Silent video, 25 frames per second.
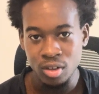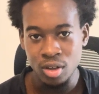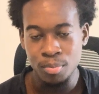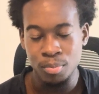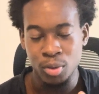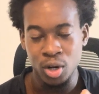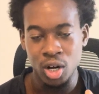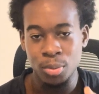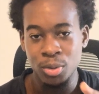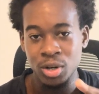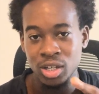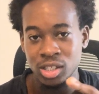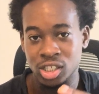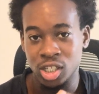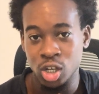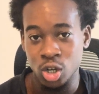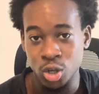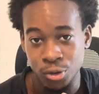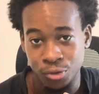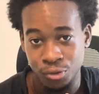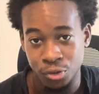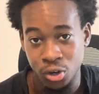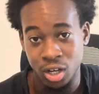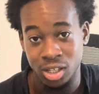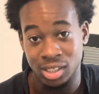But I'm going to tell you
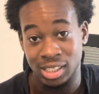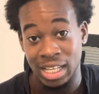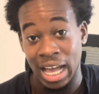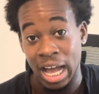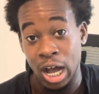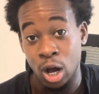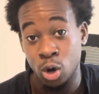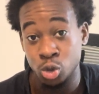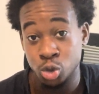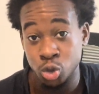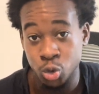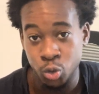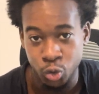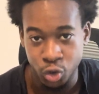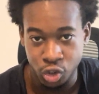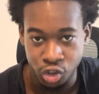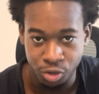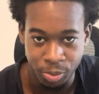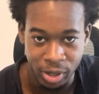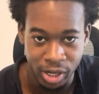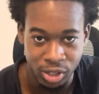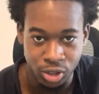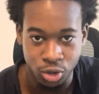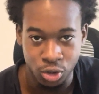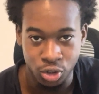first how to
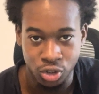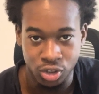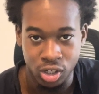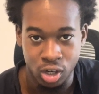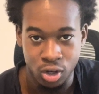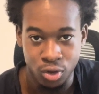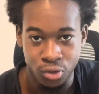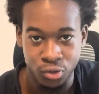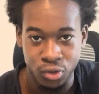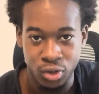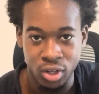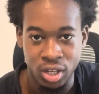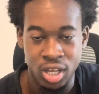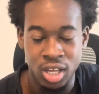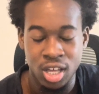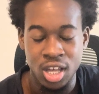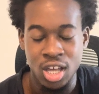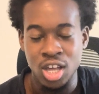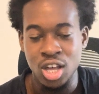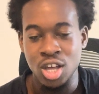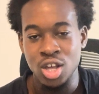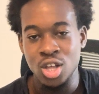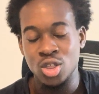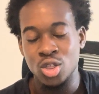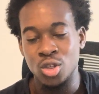respect yourself.
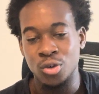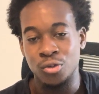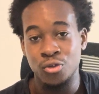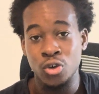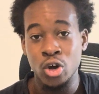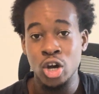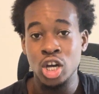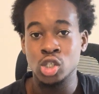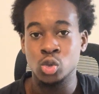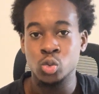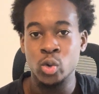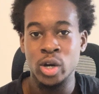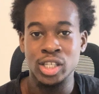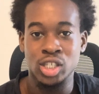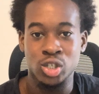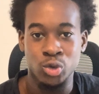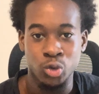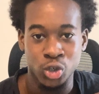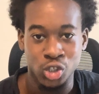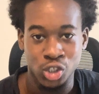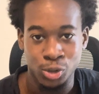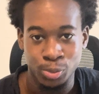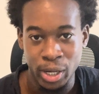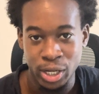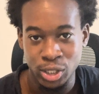The first way to
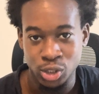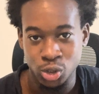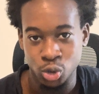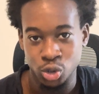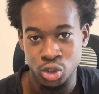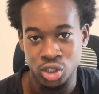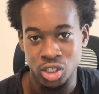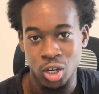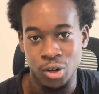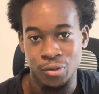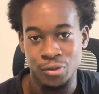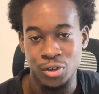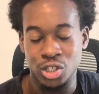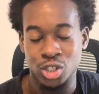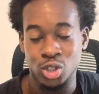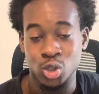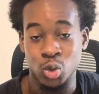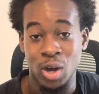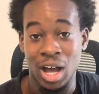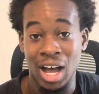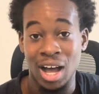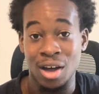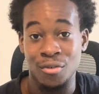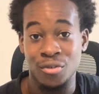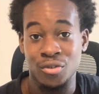respect yourself is to
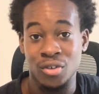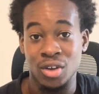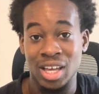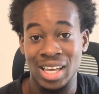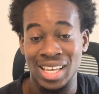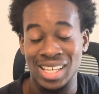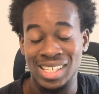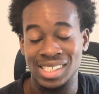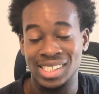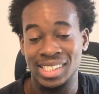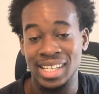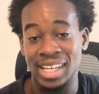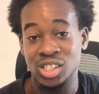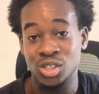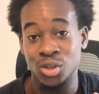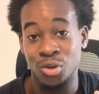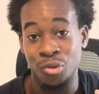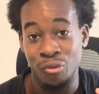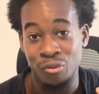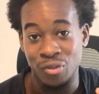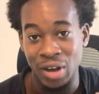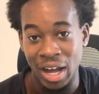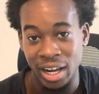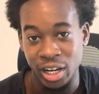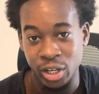have a set of
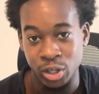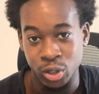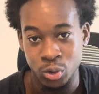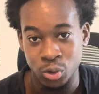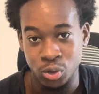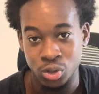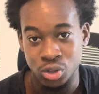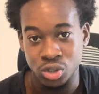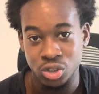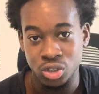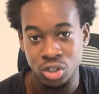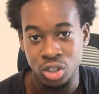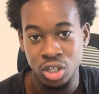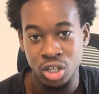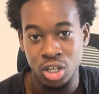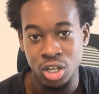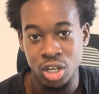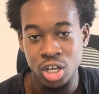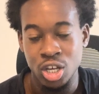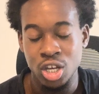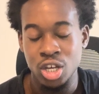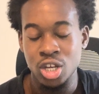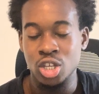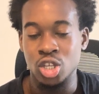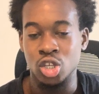values.
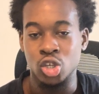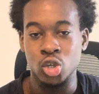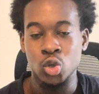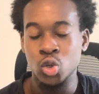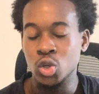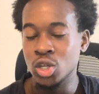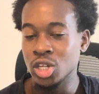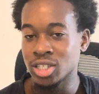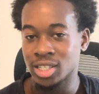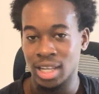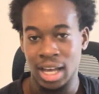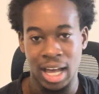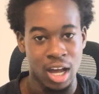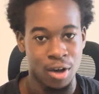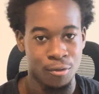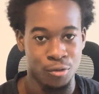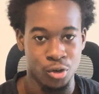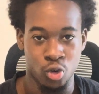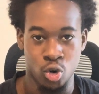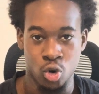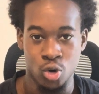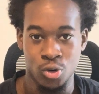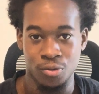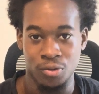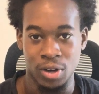You need to have
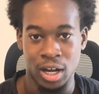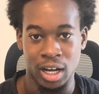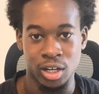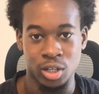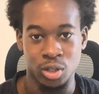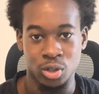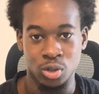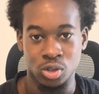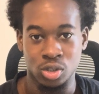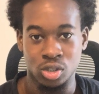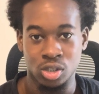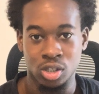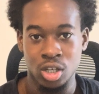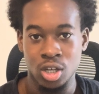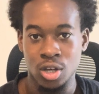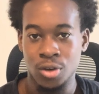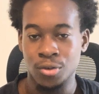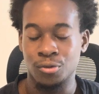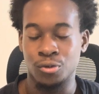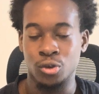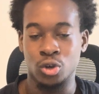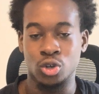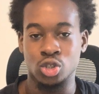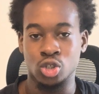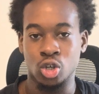your own values.
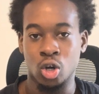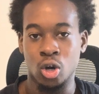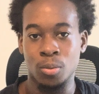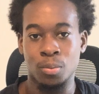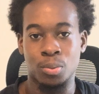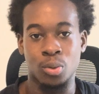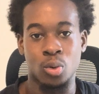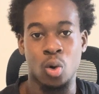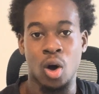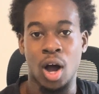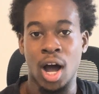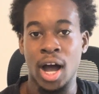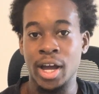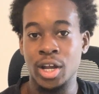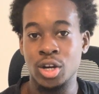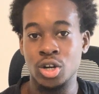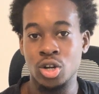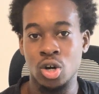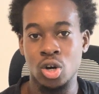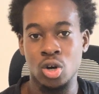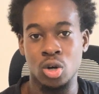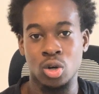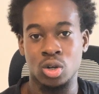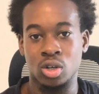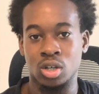For example, I
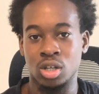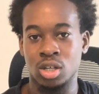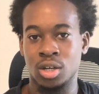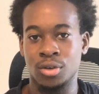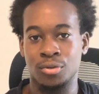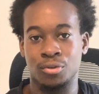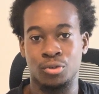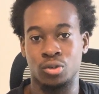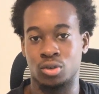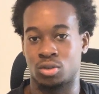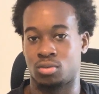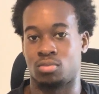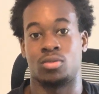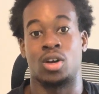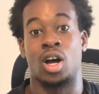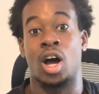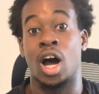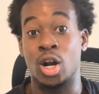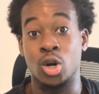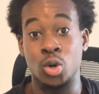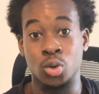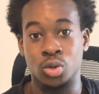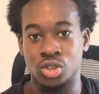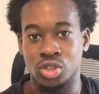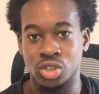
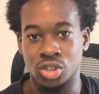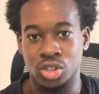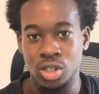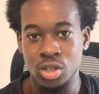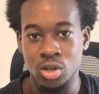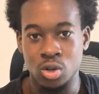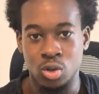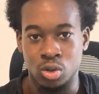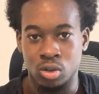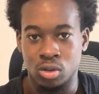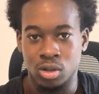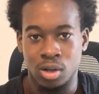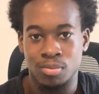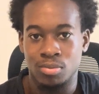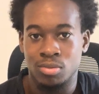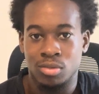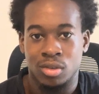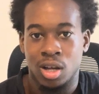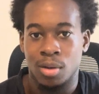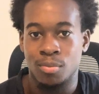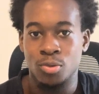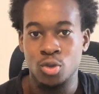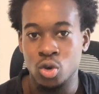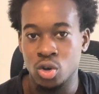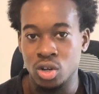don't steal.
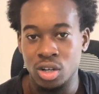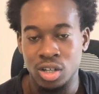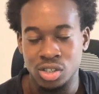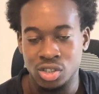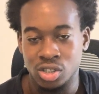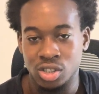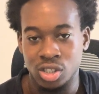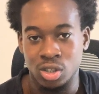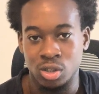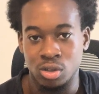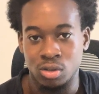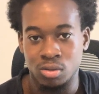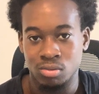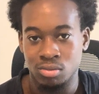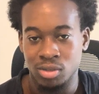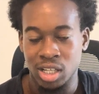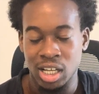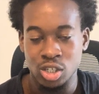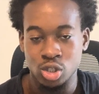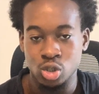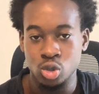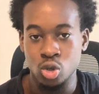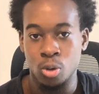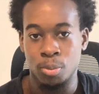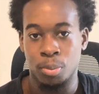I'm not going to steal.
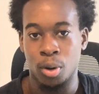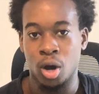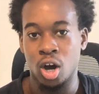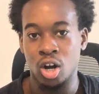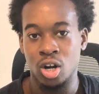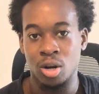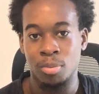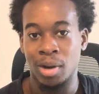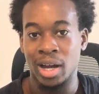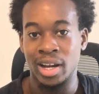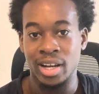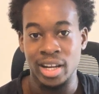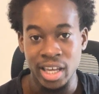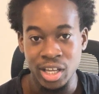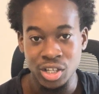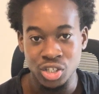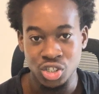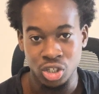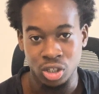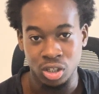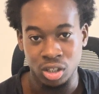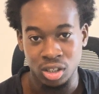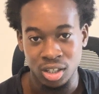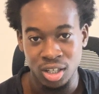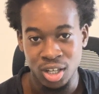That's not part of my
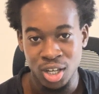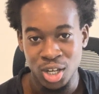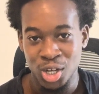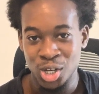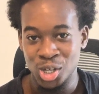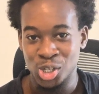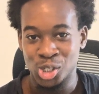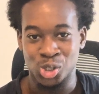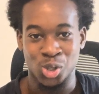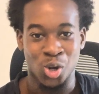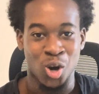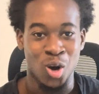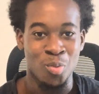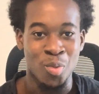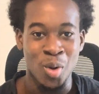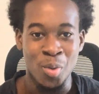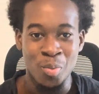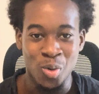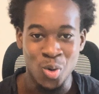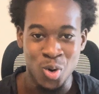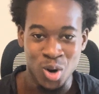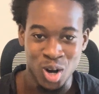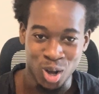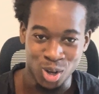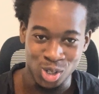nature. So I remember
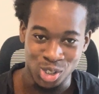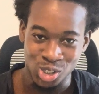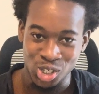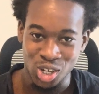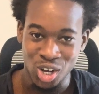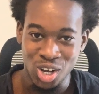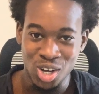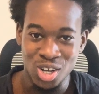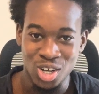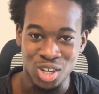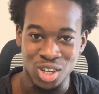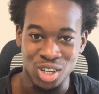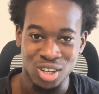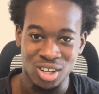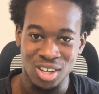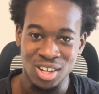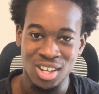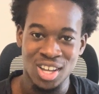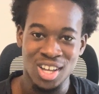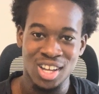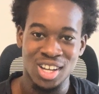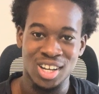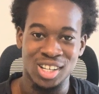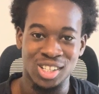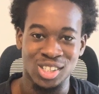when I was younger
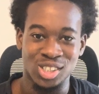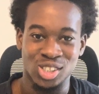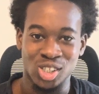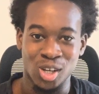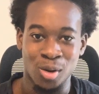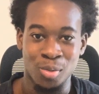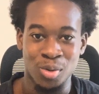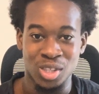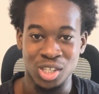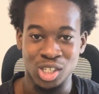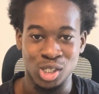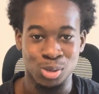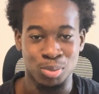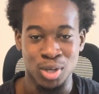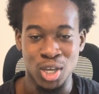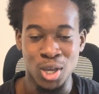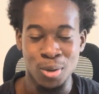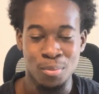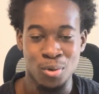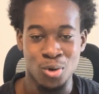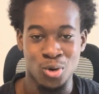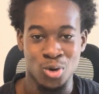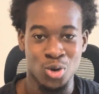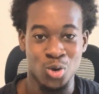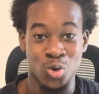and some of these
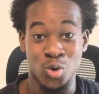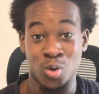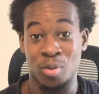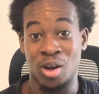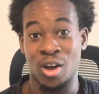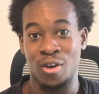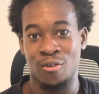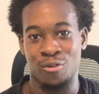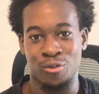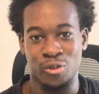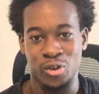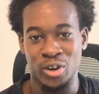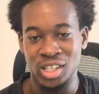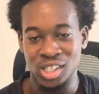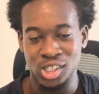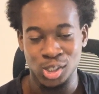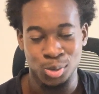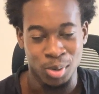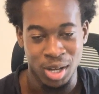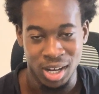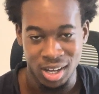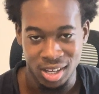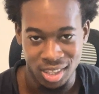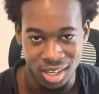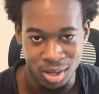people who were my friends
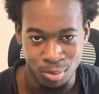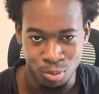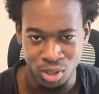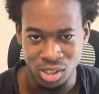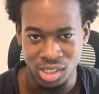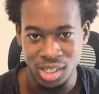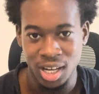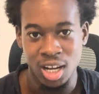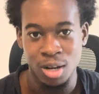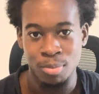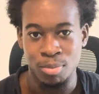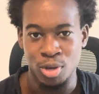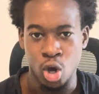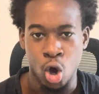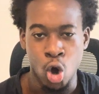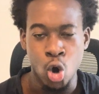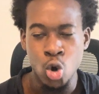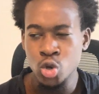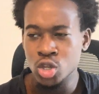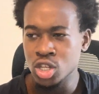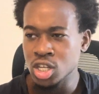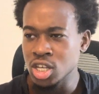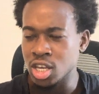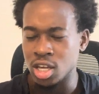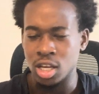back then were telling me,
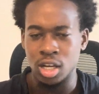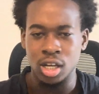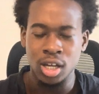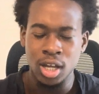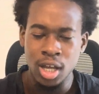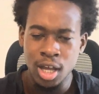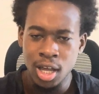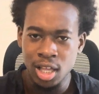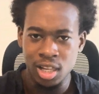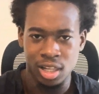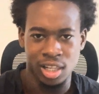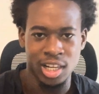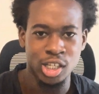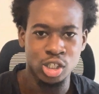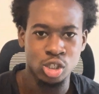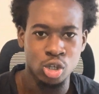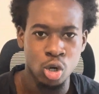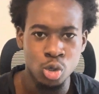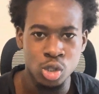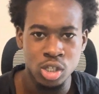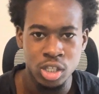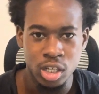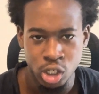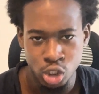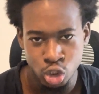"OD, let's go
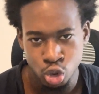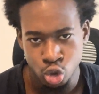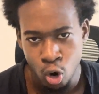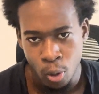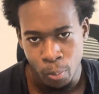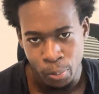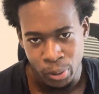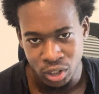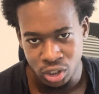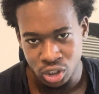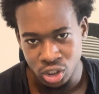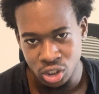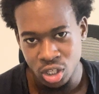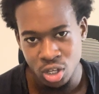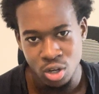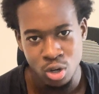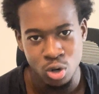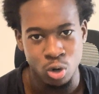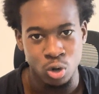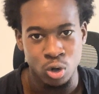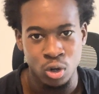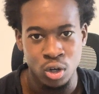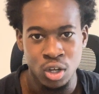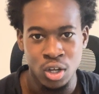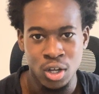to that shop and
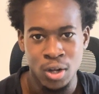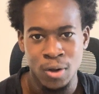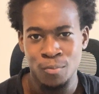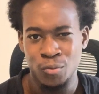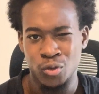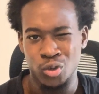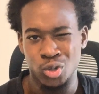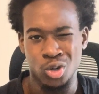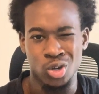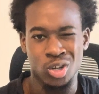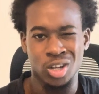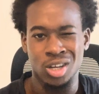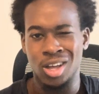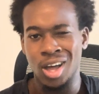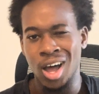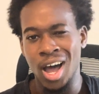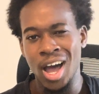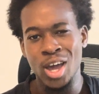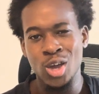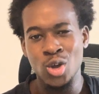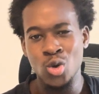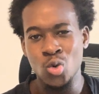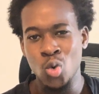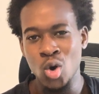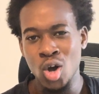steal. You know, the guy
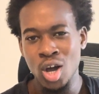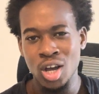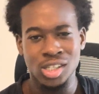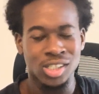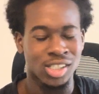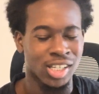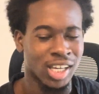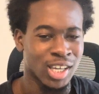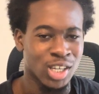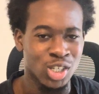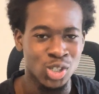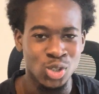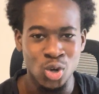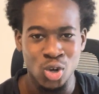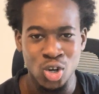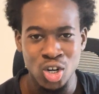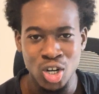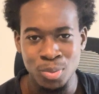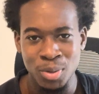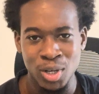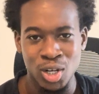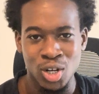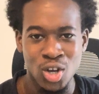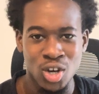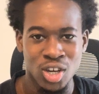who works there, he's not going to
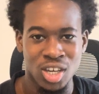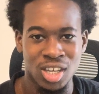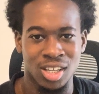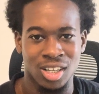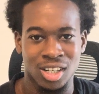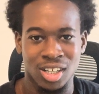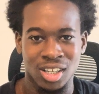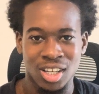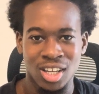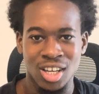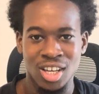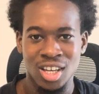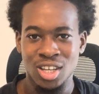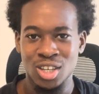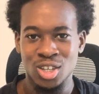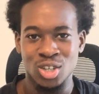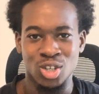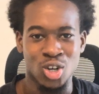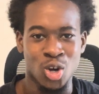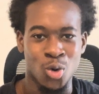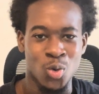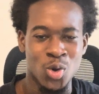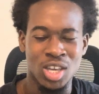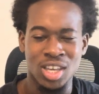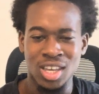be looking. You
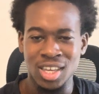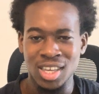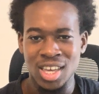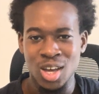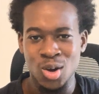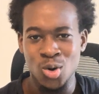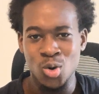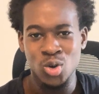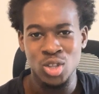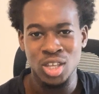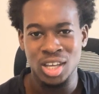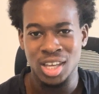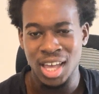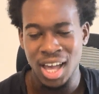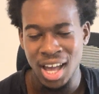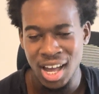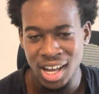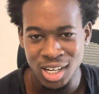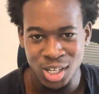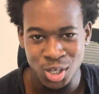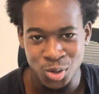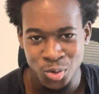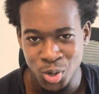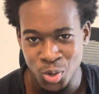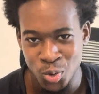know, we can get all the
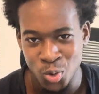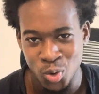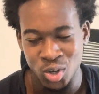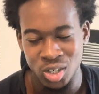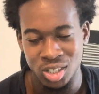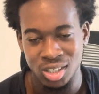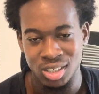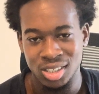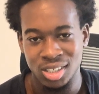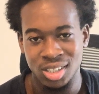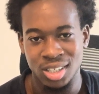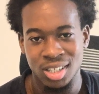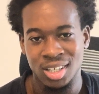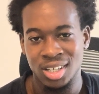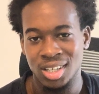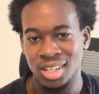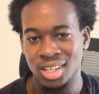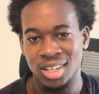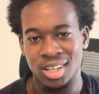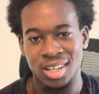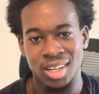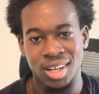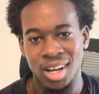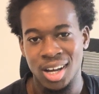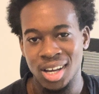candy we want."
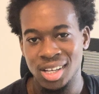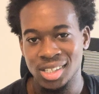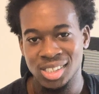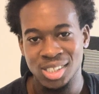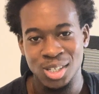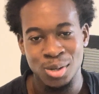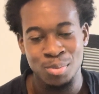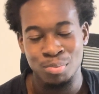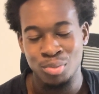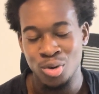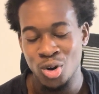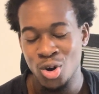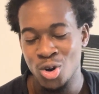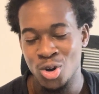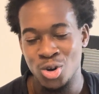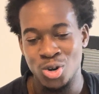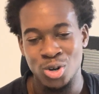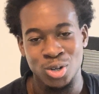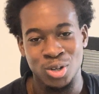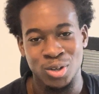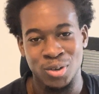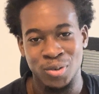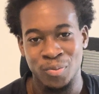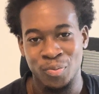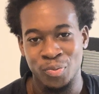I said, "Bro,
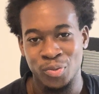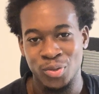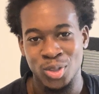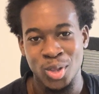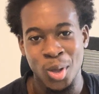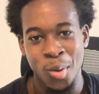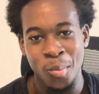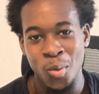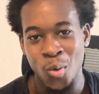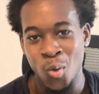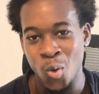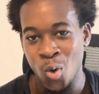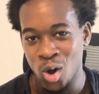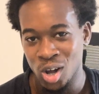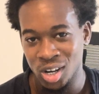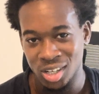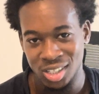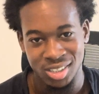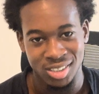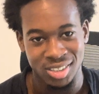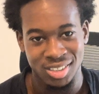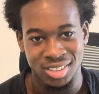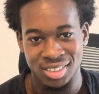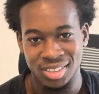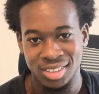number
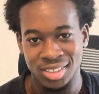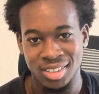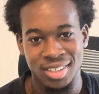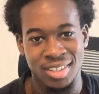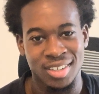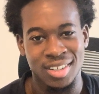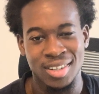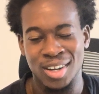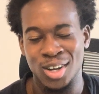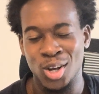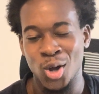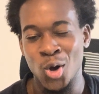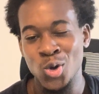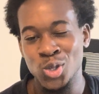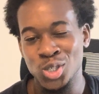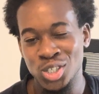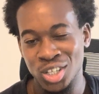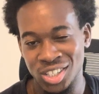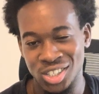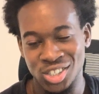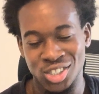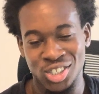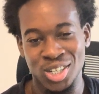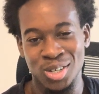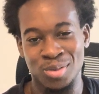one, go to the
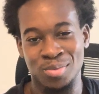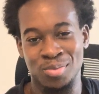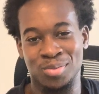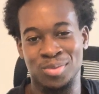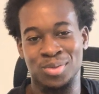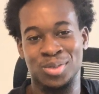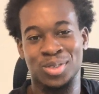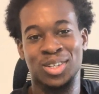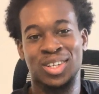gym.